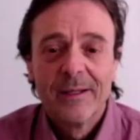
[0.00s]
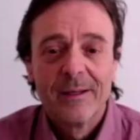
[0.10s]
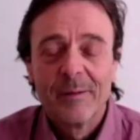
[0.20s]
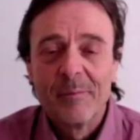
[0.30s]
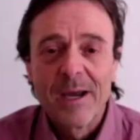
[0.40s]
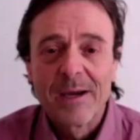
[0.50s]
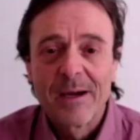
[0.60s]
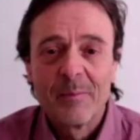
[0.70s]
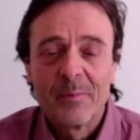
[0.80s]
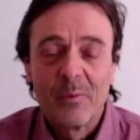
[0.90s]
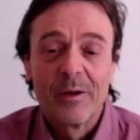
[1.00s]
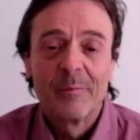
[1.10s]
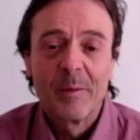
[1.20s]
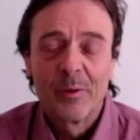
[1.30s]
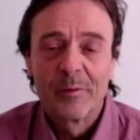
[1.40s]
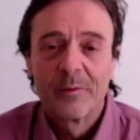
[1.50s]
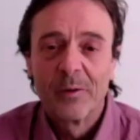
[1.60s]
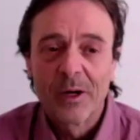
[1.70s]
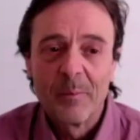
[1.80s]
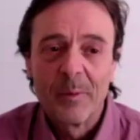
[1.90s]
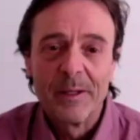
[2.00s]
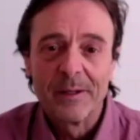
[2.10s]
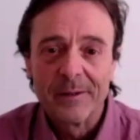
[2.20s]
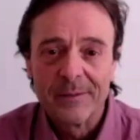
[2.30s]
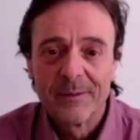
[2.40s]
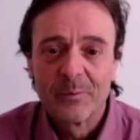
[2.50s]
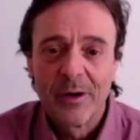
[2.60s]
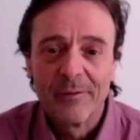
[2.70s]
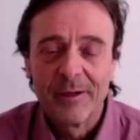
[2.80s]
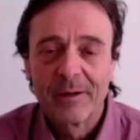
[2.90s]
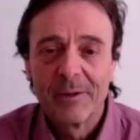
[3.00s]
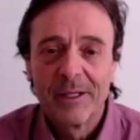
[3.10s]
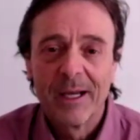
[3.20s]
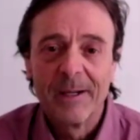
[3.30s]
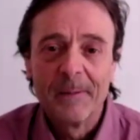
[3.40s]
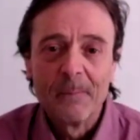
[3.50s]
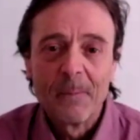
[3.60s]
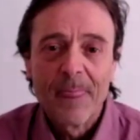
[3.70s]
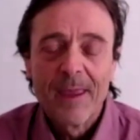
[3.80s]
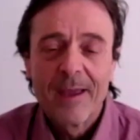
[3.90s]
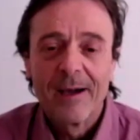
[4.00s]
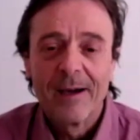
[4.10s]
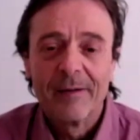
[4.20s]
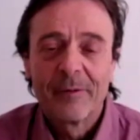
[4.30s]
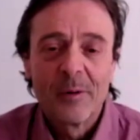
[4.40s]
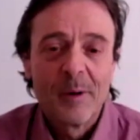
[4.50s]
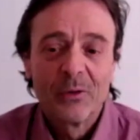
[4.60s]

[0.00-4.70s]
one of my portfolio company, because he's a private equity guy, for about